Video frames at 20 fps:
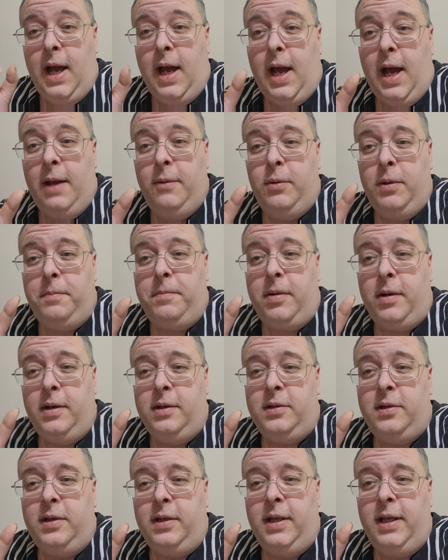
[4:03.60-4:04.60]
I would
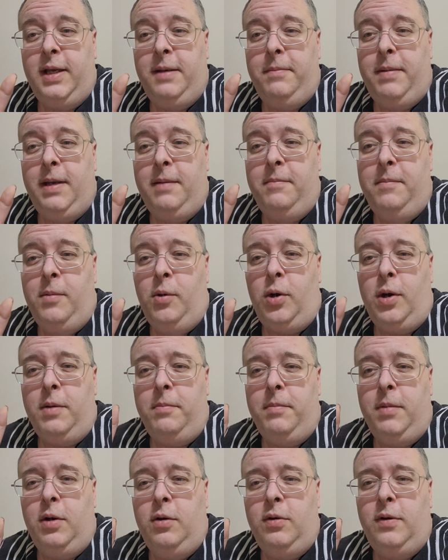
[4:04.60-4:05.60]
personally be more
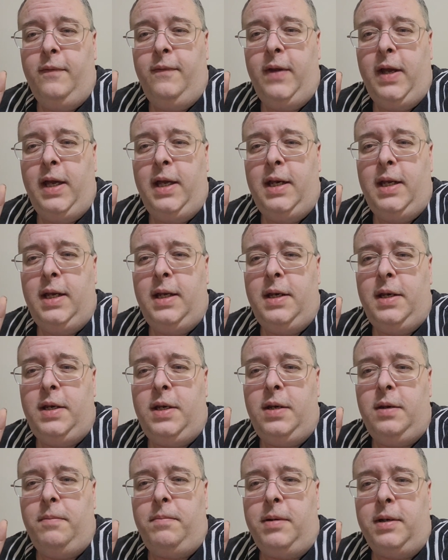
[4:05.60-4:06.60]

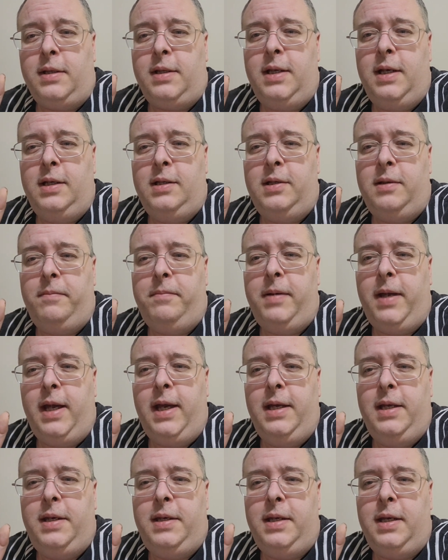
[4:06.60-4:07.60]
motivated to
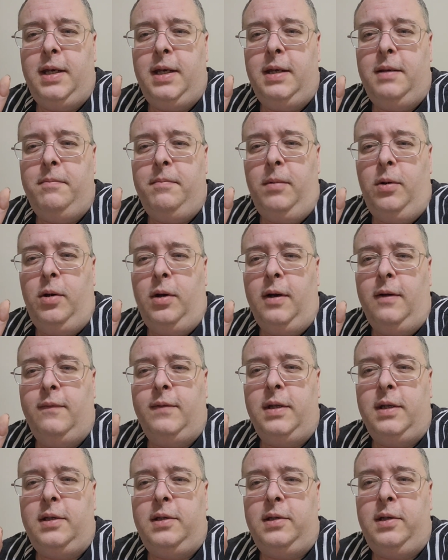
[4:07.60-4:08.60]
participate in more
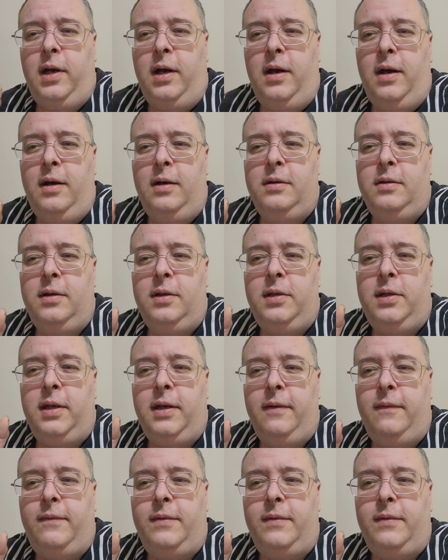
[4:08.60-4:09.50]
of the songs